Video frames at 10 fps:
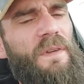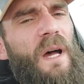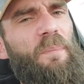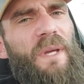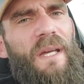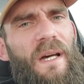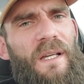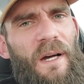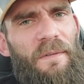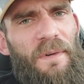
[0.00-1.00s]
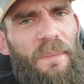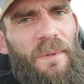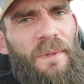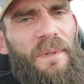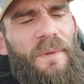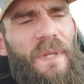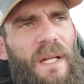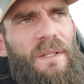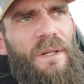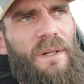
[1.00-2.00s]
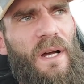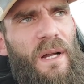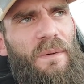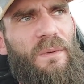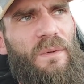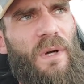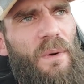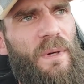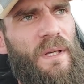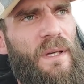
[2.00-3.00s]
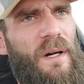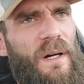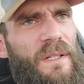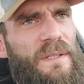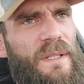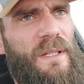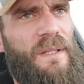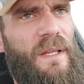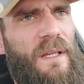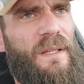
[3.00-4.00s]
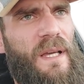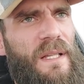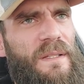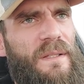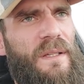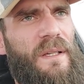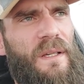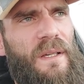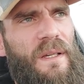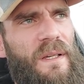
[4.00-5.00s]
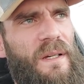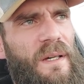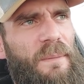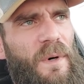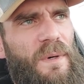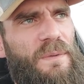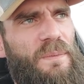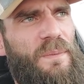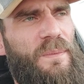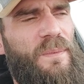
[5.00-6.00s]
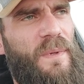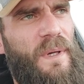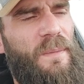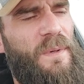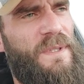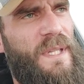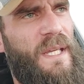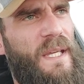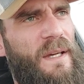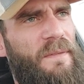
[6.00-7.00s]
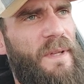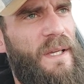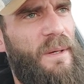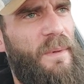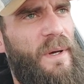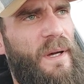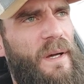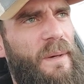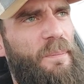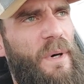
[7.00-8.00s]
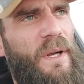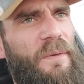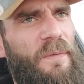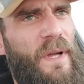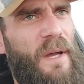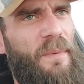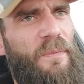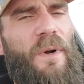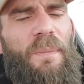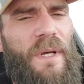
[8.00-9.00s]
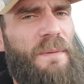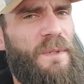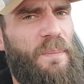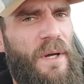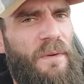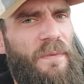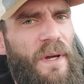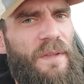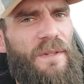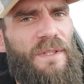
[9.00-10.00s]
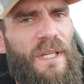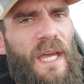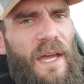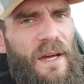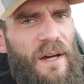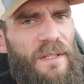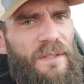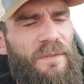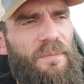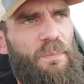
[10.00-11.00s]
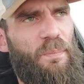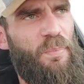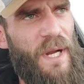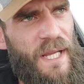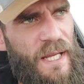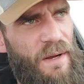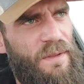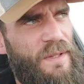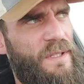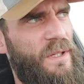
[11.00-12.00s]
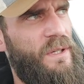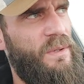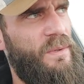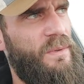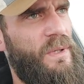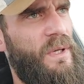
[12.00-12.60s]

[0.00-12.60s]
being uncomfortable, then you're not growing. Honestly, like that. I'm always thinking of like a butterfly. Before it becomes a butterfly, there's the chaos of breaking out of this cocoon,